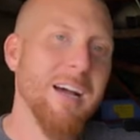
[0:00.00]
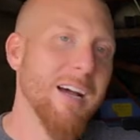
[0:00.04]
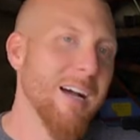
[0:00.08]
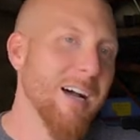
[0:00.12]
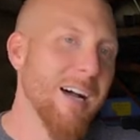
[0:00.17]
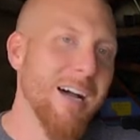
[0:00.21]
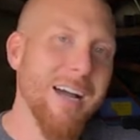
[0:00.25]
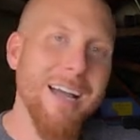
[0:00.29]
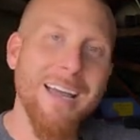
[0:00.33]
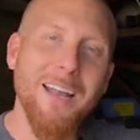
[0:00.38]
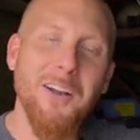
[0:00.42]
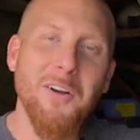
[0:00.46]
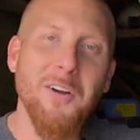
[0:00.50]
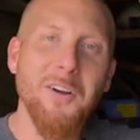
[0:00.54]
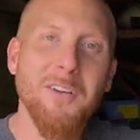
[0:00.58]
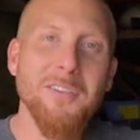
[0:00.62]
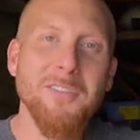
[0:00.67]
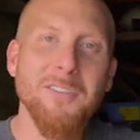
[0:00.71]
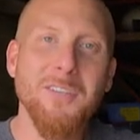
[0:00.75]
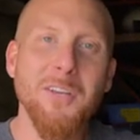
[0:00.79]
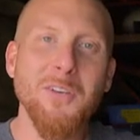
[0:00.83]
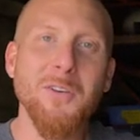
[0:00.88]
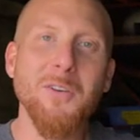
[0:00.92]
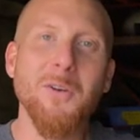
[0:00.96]
uh, and I'll
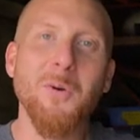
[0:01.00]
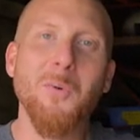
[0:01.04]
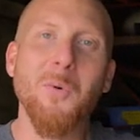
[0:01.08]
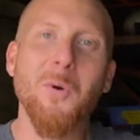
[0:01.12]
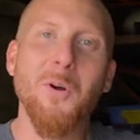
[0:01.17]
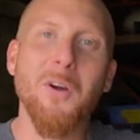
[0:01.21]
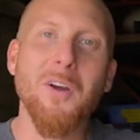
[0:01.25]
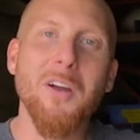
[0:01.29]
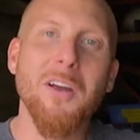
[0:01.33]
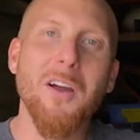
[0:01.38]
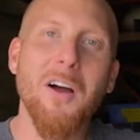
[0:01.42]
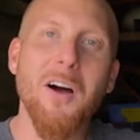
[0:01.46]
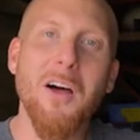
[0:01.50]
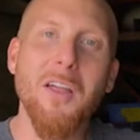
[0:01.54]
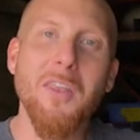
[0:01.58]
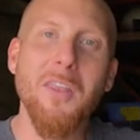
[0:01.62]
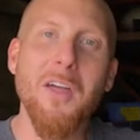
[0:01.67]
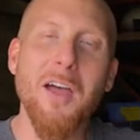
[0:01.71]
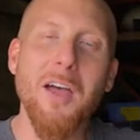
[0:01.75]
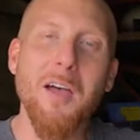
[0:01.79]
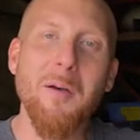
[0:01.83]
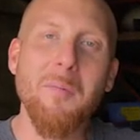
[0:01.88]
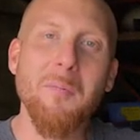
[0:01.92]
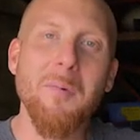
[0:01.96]
continue to work on
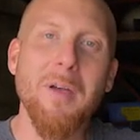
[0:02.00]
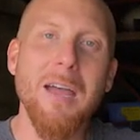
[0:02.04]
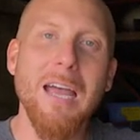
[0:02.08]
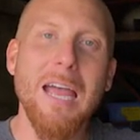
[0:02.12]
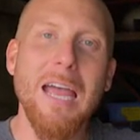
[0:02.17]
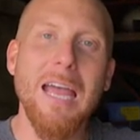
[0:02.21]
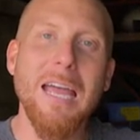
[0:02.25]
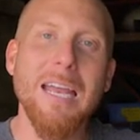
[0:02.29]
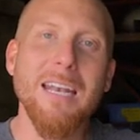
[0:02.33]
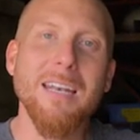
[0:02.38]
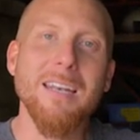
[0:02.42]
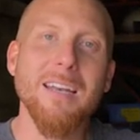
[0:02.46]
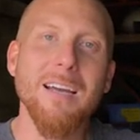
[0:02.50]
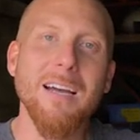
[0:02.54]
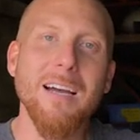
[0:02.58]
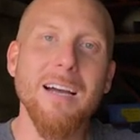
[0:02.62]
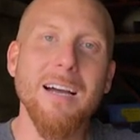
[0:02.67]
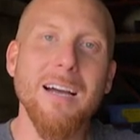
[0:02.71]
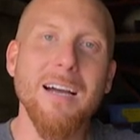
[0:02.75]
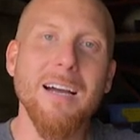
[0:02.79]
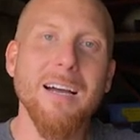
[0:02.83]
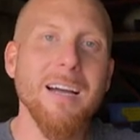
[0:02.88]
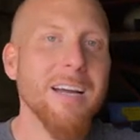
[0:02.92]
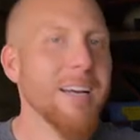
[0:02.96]
them and
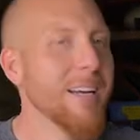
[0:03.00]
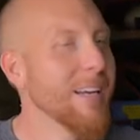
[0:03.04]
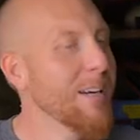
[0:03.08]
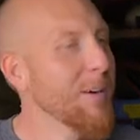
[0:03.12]
uh,